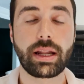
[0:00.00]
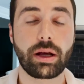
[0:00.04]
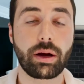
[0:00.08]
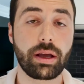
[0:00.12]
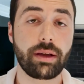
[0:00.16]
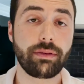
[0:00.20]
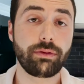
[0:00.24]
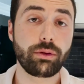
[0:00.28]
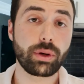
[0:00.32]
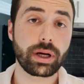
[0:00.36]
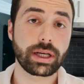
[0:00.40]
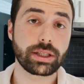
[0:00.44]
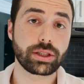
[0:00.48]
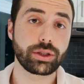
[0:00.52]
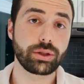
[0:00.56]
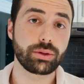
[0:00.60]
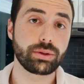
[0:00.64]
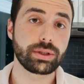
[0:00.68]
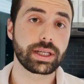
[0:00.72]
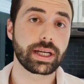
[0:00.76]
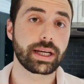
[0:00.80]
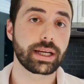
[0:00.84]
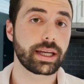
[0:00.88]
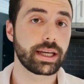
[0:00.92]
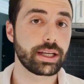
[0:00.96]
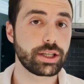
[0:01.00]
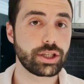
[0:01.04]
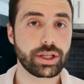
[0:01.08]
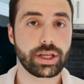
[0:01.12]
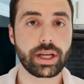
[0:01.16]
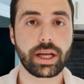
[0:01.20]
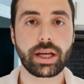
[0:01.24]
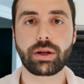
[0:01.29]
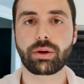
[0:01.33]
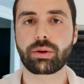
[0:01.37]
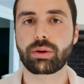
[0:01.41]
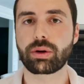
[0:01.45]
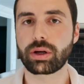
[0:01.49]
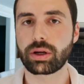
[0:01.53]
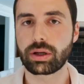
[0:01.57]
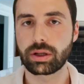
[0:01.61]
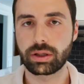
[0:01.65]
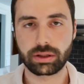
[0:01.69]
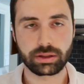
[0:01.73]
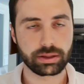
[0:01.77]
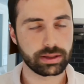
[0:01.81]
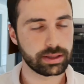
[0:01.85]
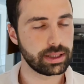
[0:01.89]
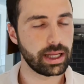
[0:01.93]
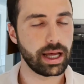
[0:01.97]
Now, if you guys are using a KitchenAid or a
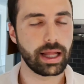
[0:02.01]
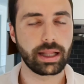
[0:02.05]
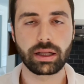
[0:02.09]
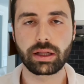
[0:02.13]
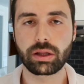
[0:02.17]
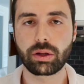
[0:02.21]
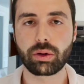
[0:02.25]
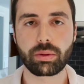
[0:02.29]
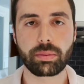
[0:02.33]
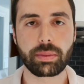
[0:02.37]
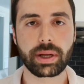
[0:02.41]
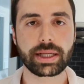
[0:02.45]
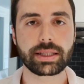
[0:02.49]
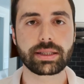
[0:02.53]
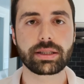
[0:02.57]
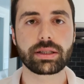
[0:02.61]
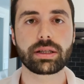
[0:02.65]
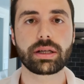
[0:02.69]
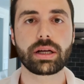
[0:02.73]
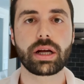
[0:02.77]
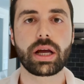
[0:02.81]
standalone mixer,